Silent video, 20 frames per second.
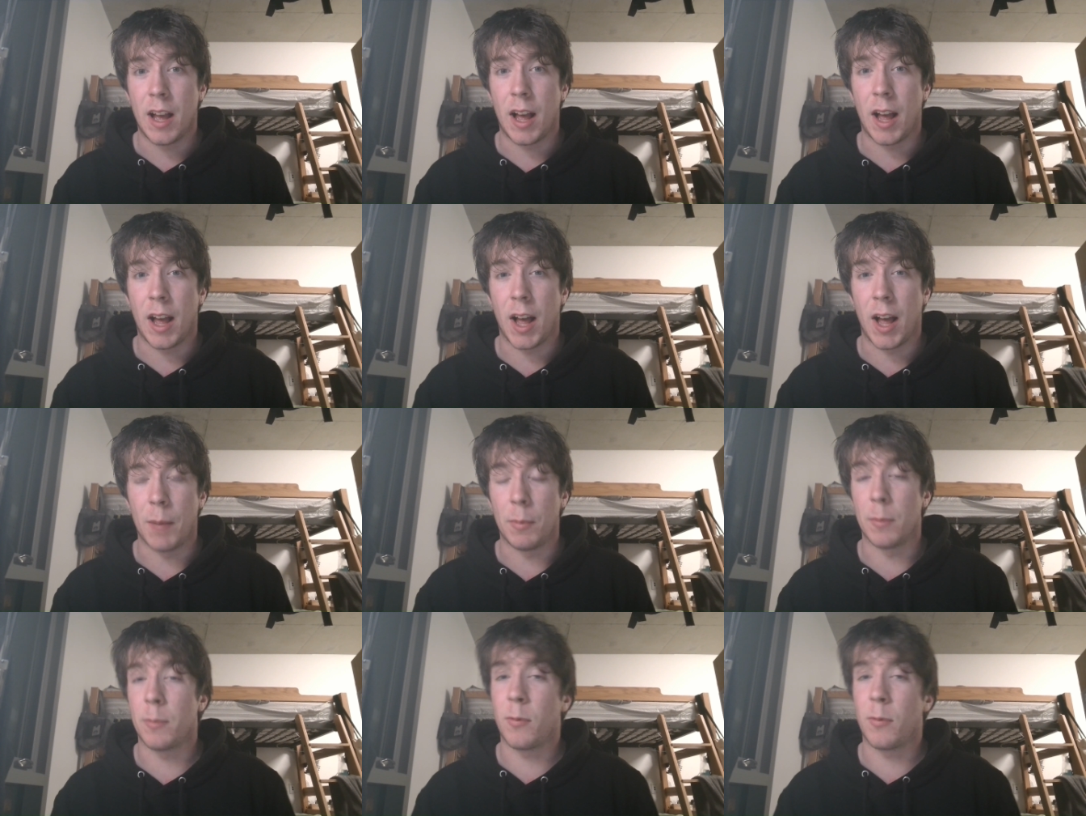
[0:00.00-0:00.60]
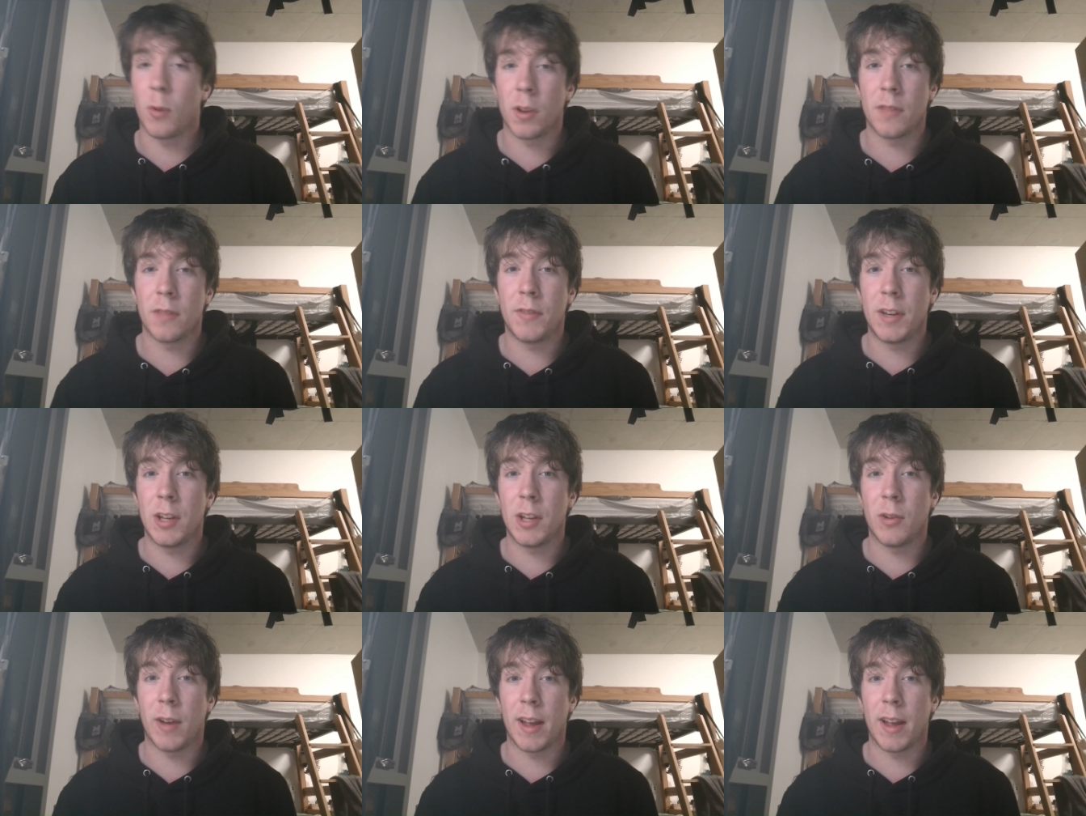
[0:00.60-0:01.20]
Uh, before the
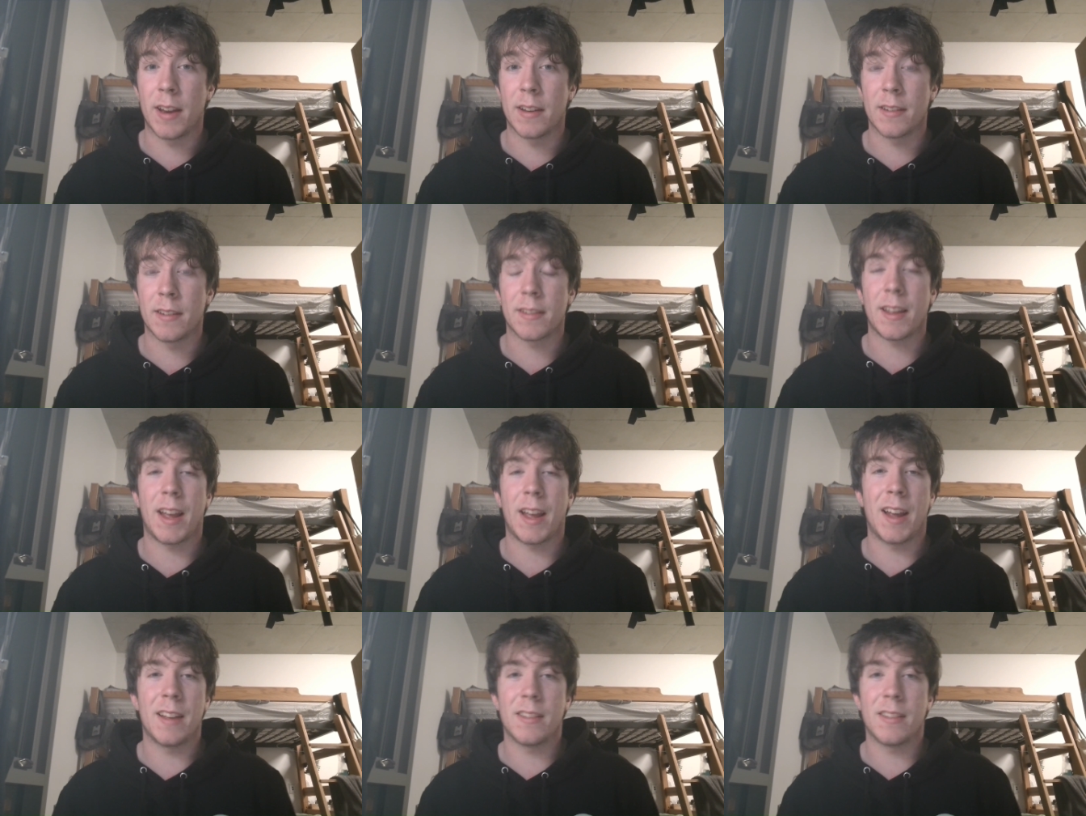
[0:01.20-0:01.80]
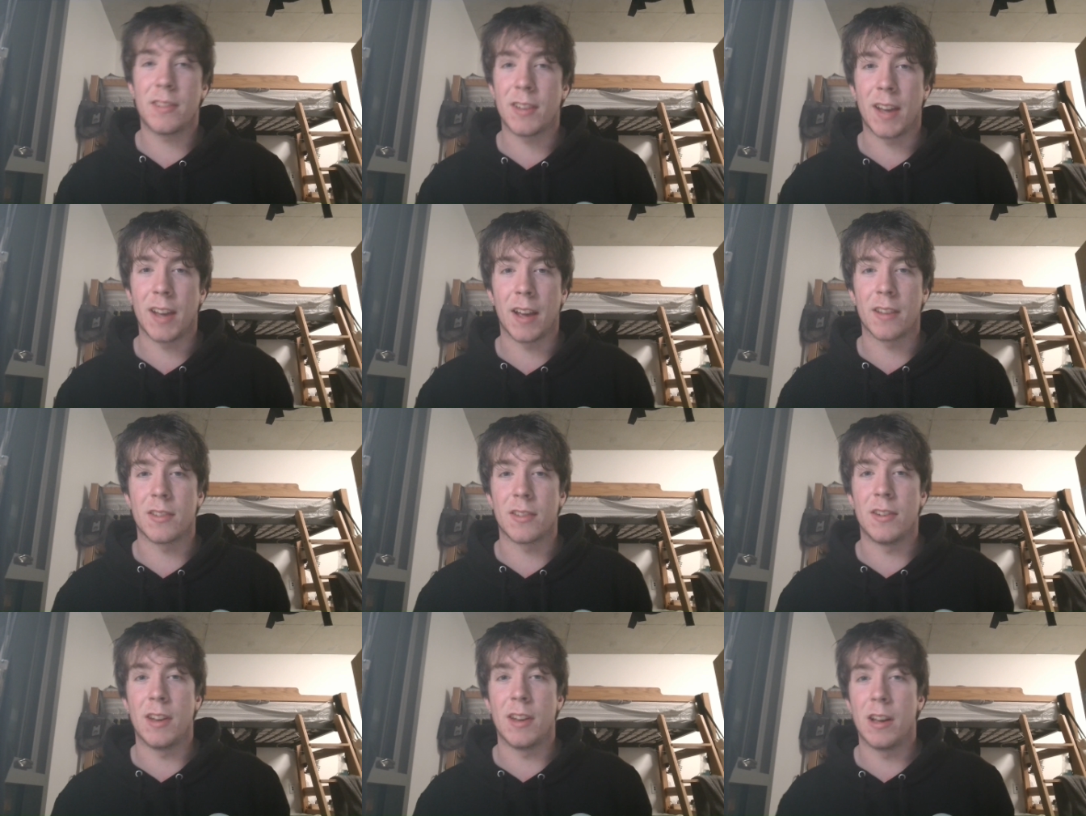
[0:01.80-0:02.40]
video ends, as you
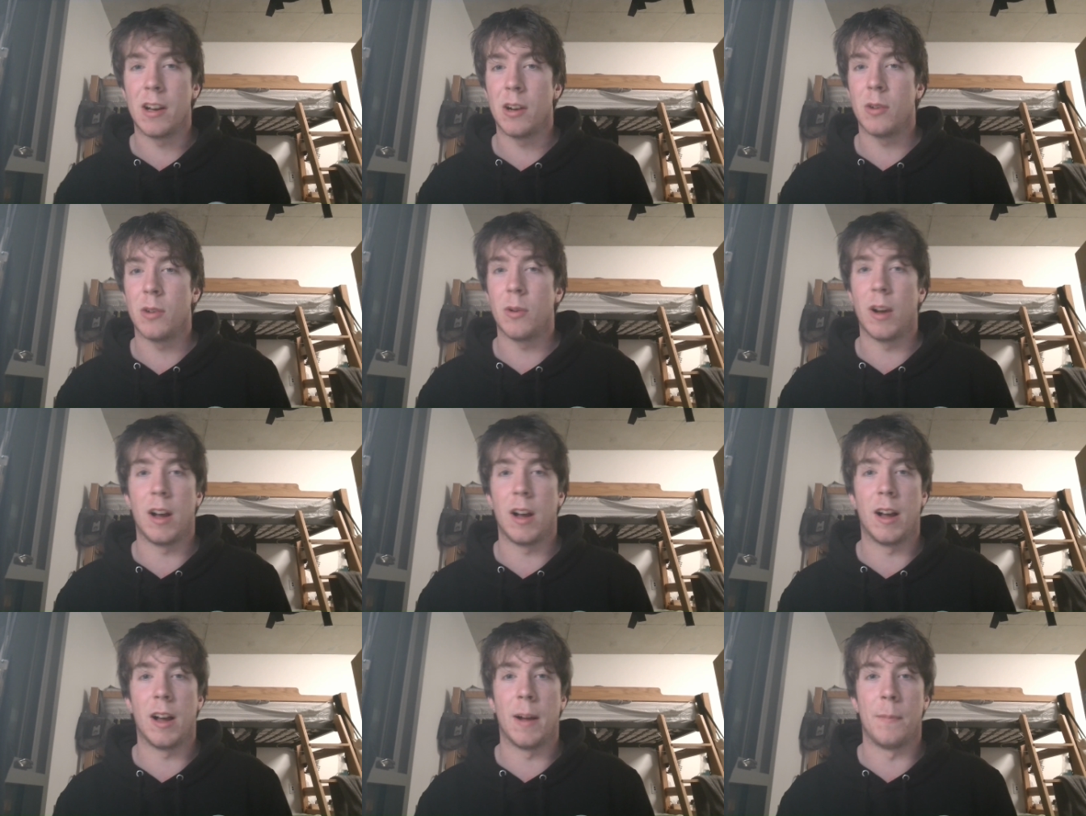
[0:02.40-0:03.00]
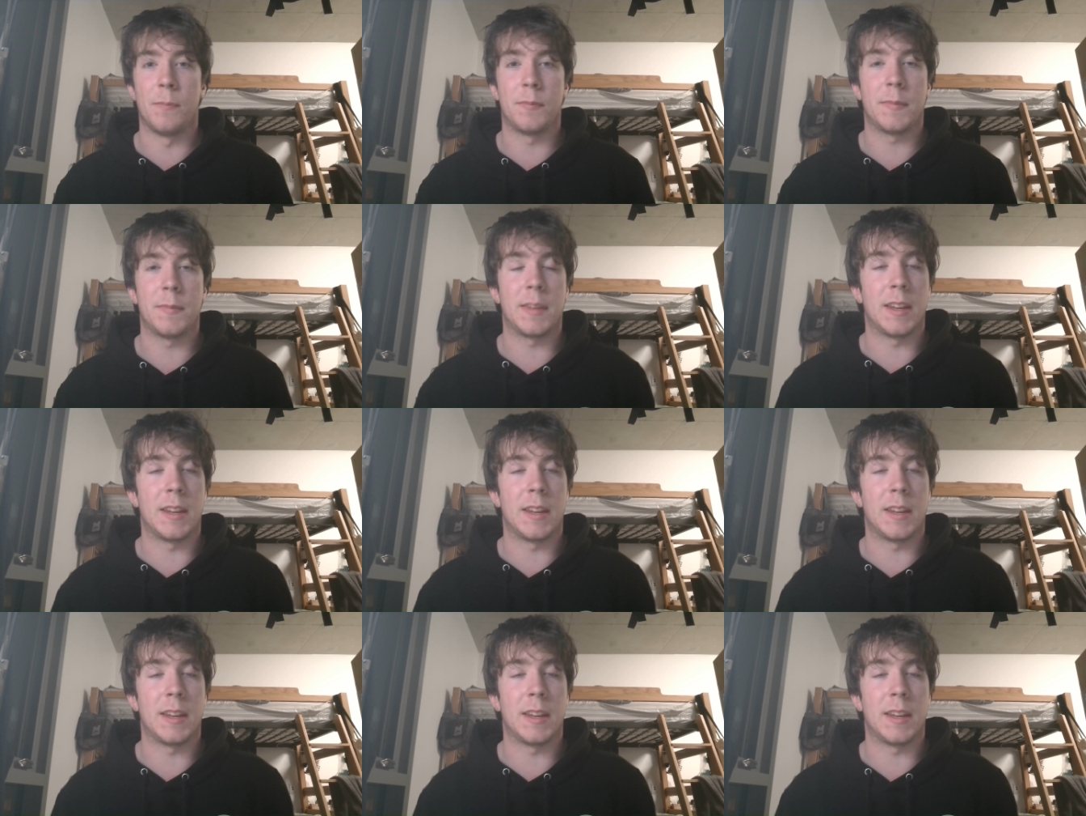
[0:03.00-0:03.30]
guys know, um,